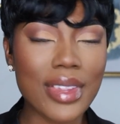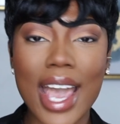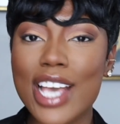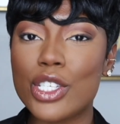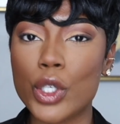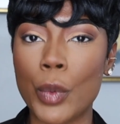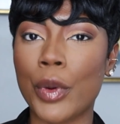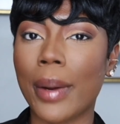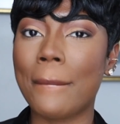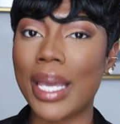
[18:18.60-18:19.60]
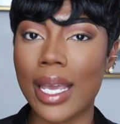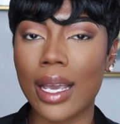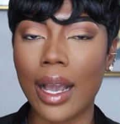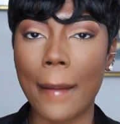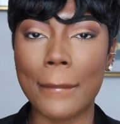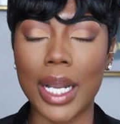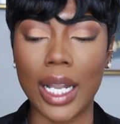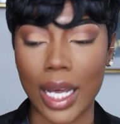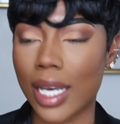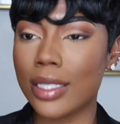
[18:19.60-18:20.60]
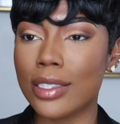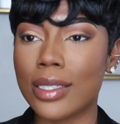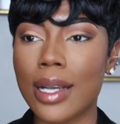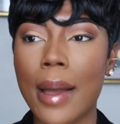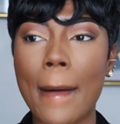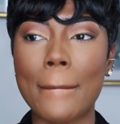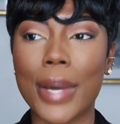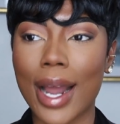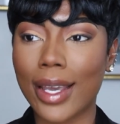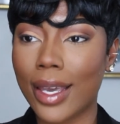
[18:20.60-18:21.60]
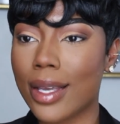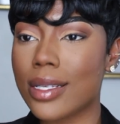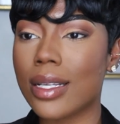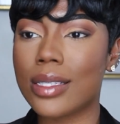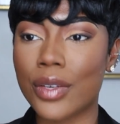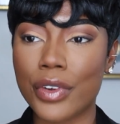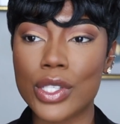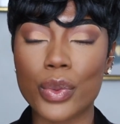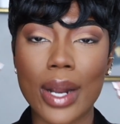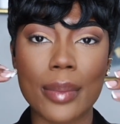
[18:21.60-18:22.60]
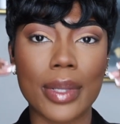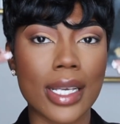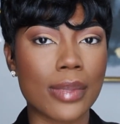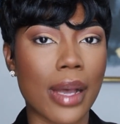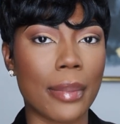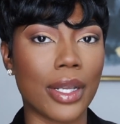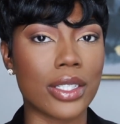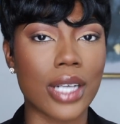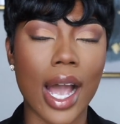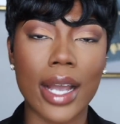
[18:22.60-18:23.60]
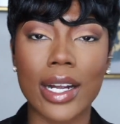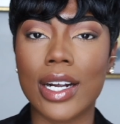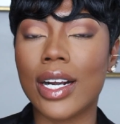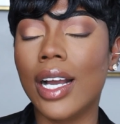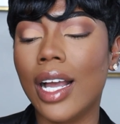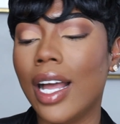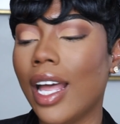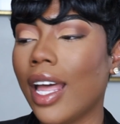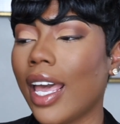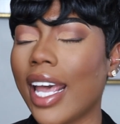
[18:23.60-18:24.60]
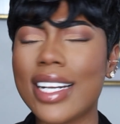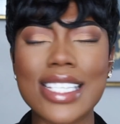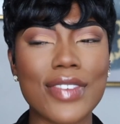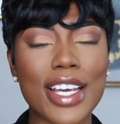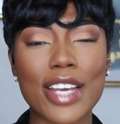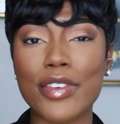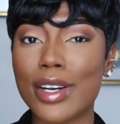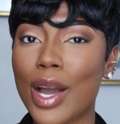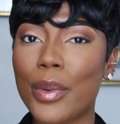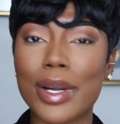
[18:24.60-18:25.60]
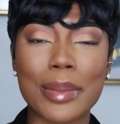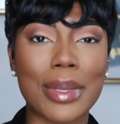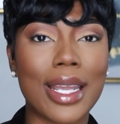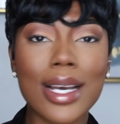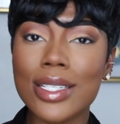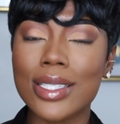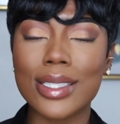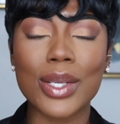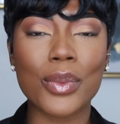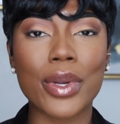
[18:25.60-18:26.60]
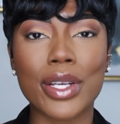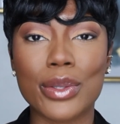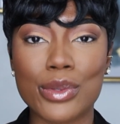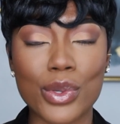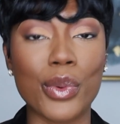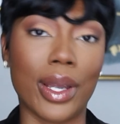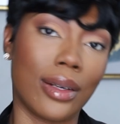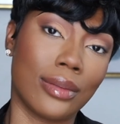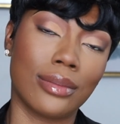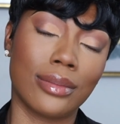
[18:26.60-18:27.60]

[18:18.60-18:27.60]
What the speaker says: a super pink blush, but I can tell a difference when I place my blush higher. And I just feel like if you're not wearing blush, then what are you doing?